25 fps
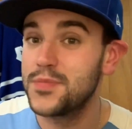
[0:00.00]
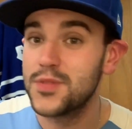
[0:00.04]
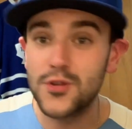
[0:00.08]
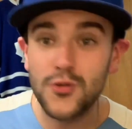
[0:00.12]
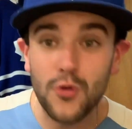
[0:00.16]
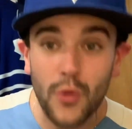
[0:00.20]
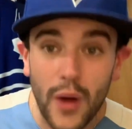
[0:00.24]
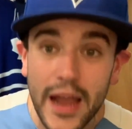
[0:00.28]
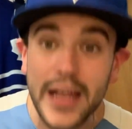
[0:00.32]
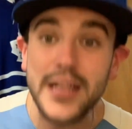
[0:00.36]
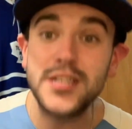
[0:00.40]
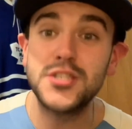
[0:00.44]

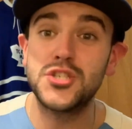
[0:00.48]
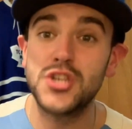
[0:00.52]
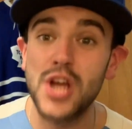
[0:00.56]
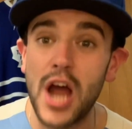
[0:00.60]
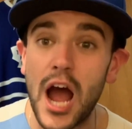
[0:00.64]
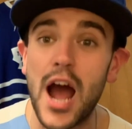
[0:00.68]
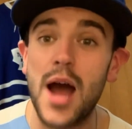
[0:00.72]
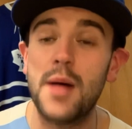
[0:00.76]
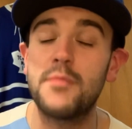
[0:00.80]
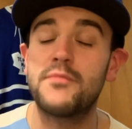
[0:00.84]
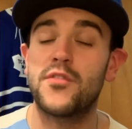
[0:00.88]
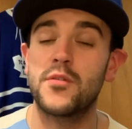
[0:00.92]
Great
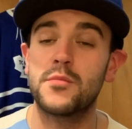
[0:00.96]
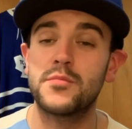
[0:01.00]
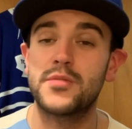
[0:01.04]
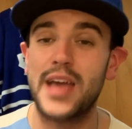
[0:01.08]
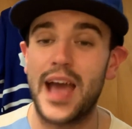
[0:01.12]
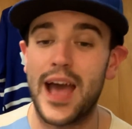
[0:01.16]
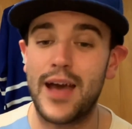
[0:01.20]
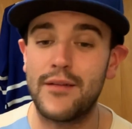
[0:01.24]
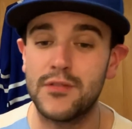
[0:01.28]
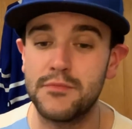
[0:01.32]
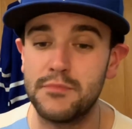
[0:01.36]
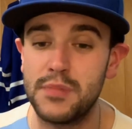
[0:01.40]
job from
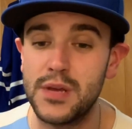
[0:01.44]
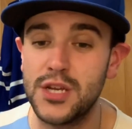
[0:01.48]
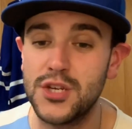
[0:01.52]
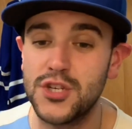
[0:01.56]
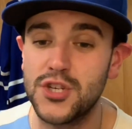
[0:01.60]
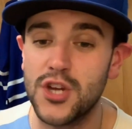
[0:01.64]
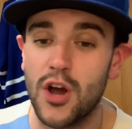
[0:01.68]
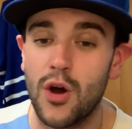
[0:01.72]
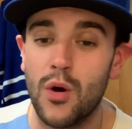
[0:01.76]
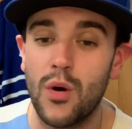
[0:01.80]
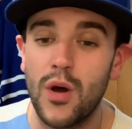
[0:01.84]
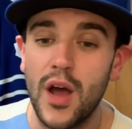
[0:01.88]
Kevin
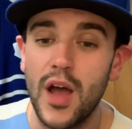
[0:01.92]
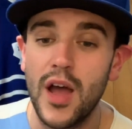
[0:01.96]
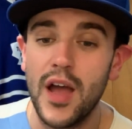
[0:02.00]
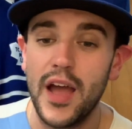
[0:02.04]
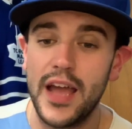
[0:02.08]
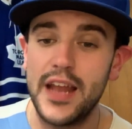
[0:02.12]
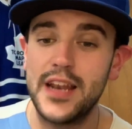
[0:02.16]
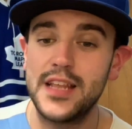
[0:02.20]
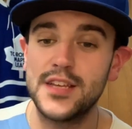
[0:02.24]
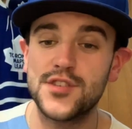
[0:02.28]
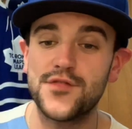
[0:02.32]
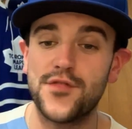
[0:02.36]
Biggio
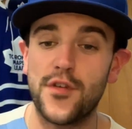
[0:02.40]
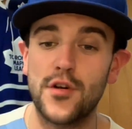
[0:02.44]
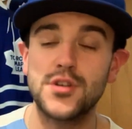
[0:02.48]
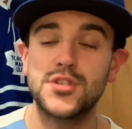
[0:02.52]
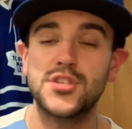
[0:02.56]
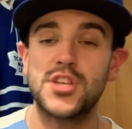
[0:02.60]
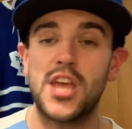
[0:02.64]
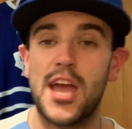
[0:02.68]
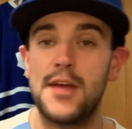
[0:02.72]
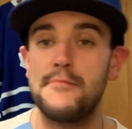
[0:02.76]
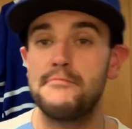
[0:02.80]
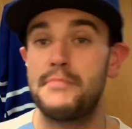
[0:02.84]
in his
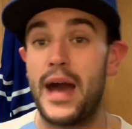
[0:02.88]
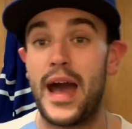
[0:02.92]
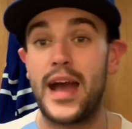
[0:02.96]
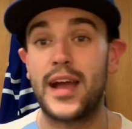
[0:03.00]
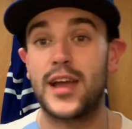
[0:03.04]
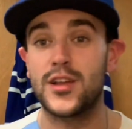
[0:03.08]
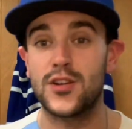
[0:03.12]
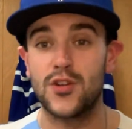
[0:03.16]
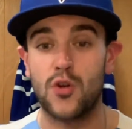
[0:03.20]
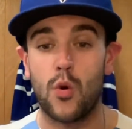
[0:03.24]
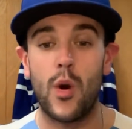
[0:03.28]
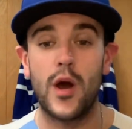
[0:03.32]
first game back
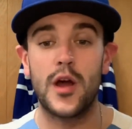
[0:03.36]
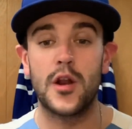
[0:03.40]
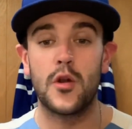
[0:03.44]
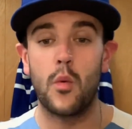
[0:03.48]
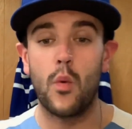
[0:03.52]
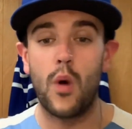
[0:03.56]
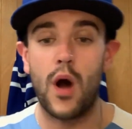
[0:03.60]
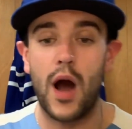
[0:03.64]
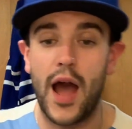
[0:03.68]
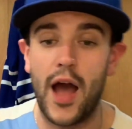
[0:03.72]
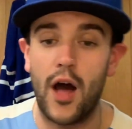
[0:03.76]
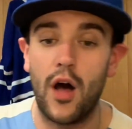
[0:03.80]
in quite a
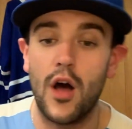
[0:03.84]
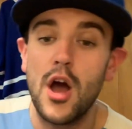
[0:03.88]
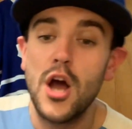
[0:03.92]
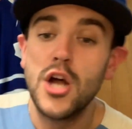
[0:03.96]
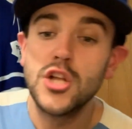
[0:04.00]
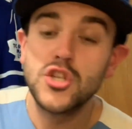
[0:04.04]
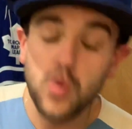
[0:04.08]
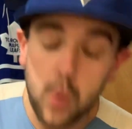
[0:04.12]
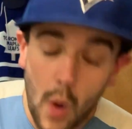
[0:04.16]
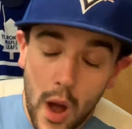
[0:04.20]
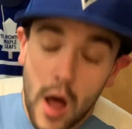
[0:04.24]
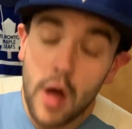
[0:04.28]
while.
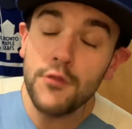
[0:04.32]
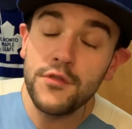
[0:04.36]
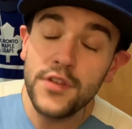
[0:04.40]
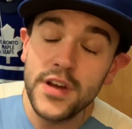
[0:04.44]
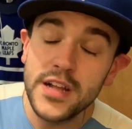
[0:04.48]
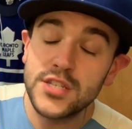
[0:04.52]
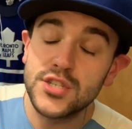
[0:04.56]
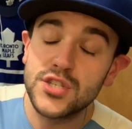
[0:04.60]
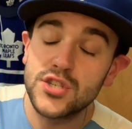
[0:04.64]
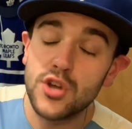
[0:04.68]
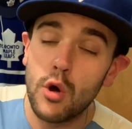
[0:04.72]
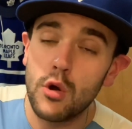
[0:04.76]
12
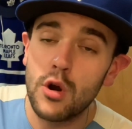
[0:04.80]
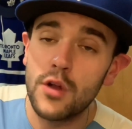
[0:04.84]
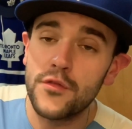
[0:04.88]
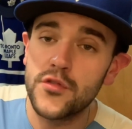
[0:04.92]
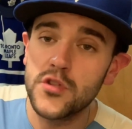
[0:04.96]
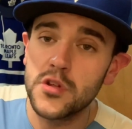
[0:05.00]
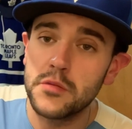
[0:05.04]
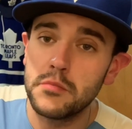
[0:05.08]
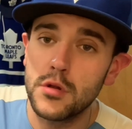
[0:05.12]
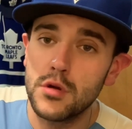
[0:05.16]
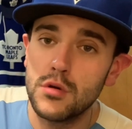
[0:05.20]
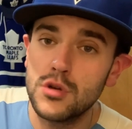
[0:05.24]
hits total for
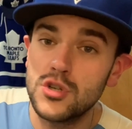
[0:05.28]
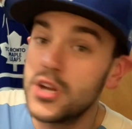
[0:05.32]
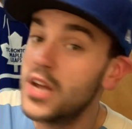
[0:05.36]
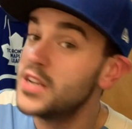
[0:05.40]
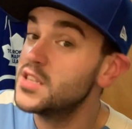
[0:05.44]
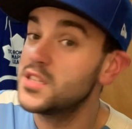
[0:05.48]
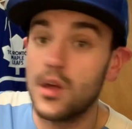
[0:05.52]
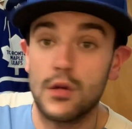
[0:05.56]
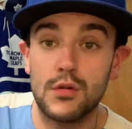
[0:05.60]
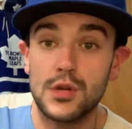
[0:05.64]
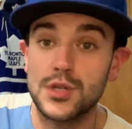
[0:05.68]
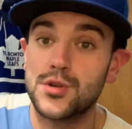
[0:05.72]
the Blue Jays.
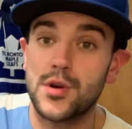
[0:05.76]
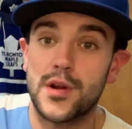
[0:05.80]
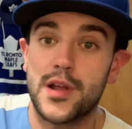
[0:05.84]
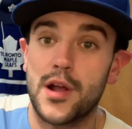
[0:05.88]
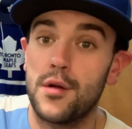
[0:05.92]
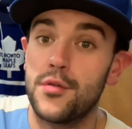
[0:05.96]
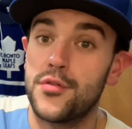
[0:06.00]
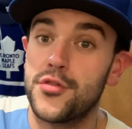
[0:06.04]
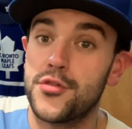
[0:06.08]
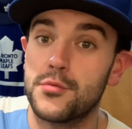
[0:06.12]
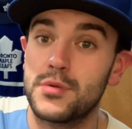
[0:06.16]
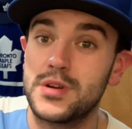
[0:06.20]
They only struck
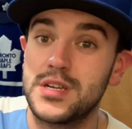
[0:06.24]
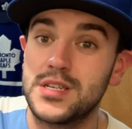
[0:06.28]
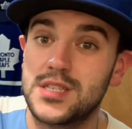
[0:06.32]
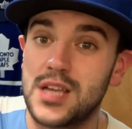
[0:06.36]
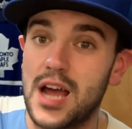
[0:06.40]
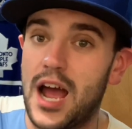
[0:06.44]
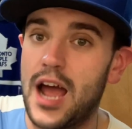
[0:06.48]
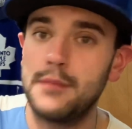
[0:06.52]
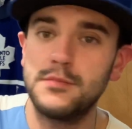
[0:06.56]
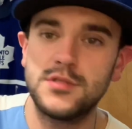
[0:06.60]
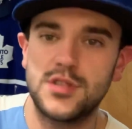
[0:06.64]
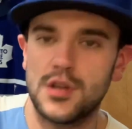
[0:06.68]
out 3
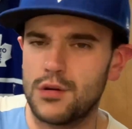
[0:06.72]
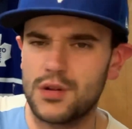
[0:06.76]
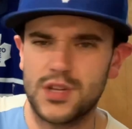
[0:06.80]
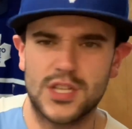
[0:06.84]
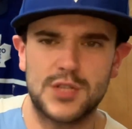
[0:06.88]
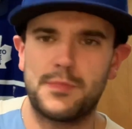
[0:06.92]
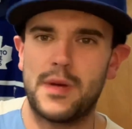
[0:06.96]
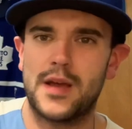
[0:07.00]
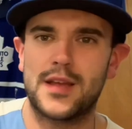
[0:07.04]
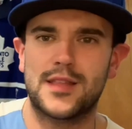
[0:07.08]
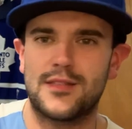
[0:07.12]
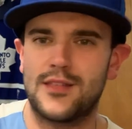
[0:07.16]
times. You don't
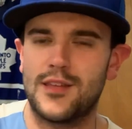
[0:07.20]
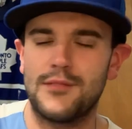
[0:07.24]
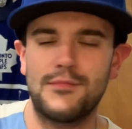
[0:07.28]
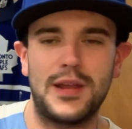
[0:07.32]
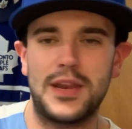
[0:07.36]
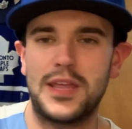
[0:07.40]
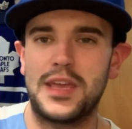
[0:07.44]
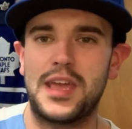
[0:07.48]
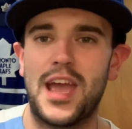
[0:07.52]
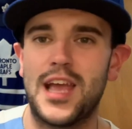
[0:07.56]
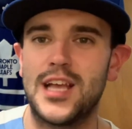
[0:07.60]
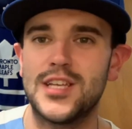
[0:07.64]
expect
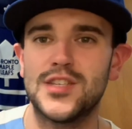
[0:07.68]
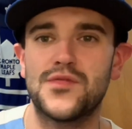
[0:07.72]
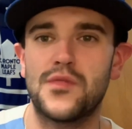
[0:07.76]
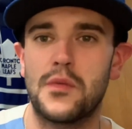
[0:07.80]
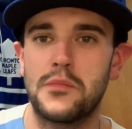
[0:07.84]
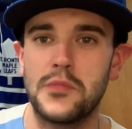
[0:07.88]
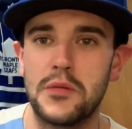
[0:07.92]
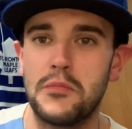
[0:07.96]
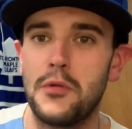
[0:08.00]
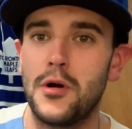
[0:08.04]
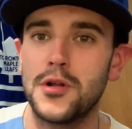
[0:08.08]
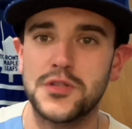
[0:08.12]
many Ks from
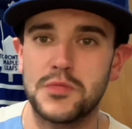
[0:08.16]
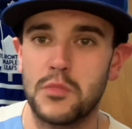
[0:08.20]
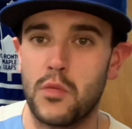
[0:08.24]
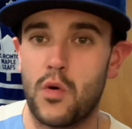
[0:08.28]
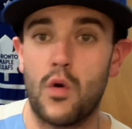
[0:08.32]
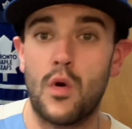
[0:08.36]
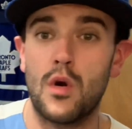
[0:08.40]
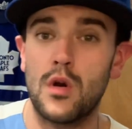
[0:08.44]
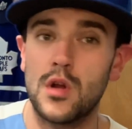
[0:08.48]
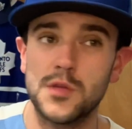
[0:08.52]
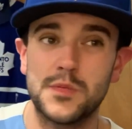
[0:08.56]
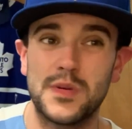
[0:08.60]
the Baltimore
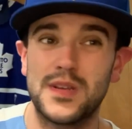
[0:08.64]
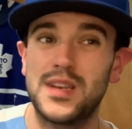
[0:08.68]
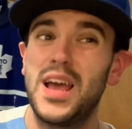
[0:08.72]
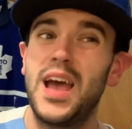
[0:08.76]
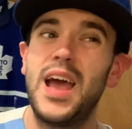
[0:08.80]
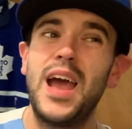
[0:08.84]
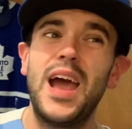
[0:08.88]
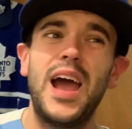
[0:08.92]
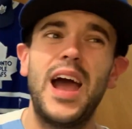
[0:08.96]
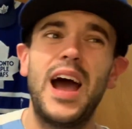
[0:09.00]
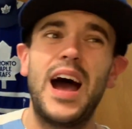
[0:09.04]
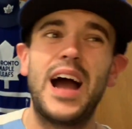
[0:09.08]
Orioles. But
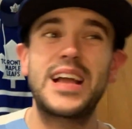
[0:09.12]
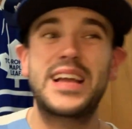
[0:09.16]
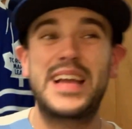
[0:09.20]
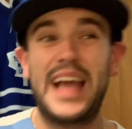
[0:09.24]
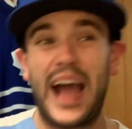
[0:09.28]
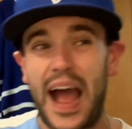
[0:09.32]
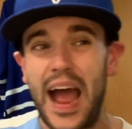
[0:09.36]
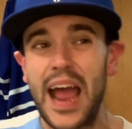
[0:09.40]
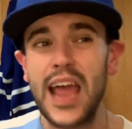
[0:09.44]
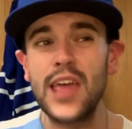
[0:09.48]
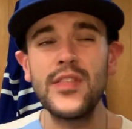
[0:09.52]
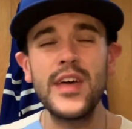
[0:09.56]
a
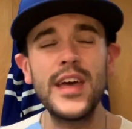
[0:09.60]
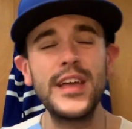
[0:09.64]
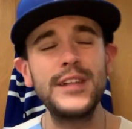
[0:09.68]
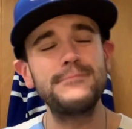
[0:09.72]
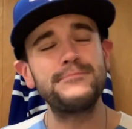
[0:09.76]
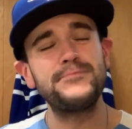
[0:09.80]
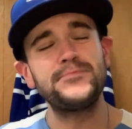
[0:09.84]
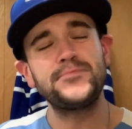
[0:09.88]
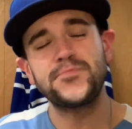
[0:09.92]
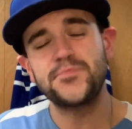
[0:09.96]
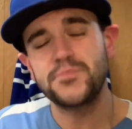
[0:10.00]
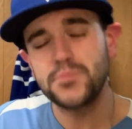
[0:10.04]
guy
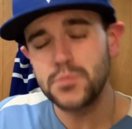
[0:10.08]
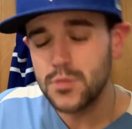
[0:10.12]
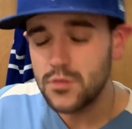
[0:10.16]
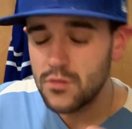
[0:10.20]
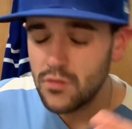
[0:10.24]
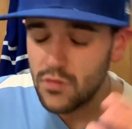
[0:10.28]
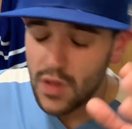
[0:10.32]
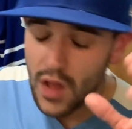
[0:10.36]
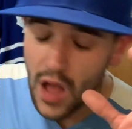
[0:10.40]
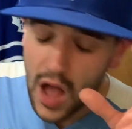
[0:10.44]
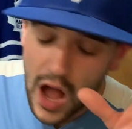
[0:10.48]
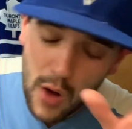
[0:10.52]
that
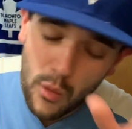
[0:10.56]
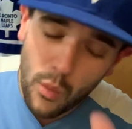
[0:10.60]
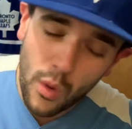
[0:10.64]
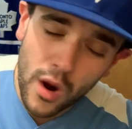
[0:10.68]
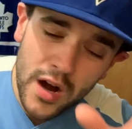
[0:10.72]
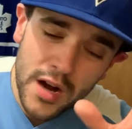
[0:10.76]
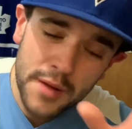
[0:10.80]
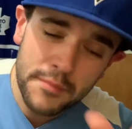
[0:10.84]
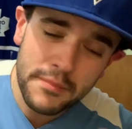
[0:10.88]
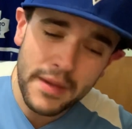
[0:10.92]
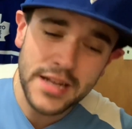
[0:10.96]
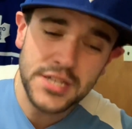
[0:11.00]
I
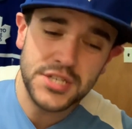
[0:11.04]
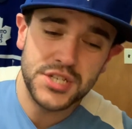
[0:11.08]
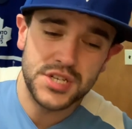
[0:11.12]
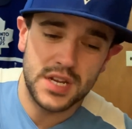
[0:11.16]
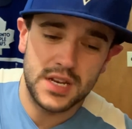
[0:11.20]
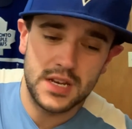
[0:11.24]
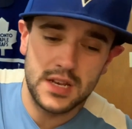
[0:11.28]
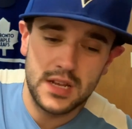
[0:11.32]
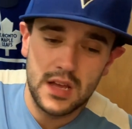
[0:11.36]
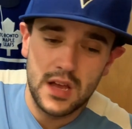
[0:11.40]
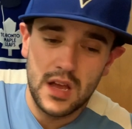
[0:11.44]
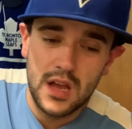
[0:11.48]
want to
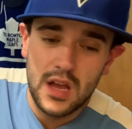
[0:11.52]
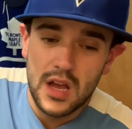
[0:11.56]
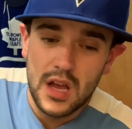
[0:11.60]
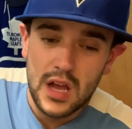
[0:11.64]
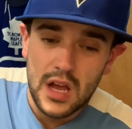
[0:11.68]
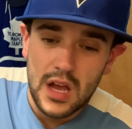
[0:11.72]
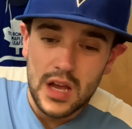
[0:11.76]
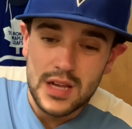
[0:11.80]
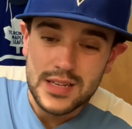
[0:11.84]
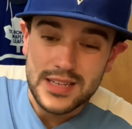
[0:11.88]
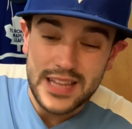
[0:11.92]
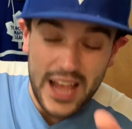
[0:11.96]
mention,
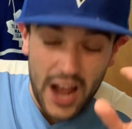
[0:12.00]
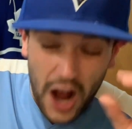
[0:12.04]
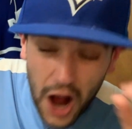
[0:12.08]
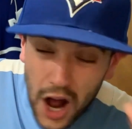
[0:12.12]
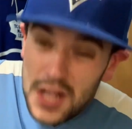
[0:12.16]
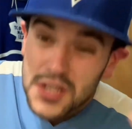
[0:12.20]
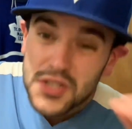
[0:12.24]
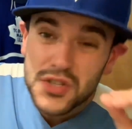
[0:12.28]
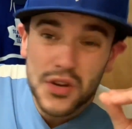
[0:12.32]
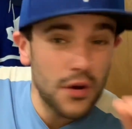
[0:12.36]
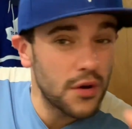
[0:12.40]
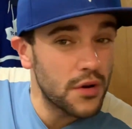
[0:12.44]

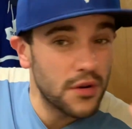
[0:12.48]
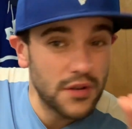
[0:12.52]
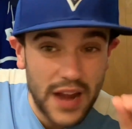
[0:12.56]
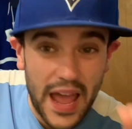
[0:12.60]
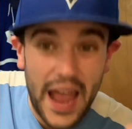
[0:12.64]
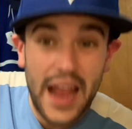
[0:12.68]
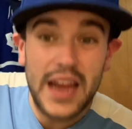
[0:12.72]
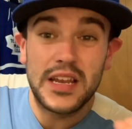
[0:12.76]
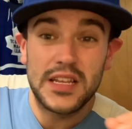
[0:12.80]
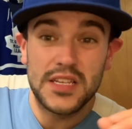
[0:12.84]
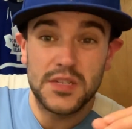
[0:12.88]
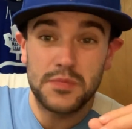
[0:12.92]
Teoscar
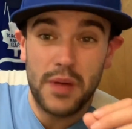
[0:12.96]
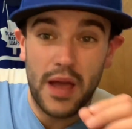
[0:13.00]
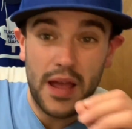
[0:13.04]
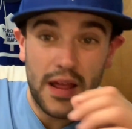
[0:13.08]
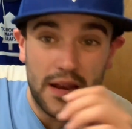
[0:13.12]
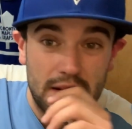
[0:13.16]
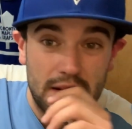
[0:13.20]
Hernandez, man.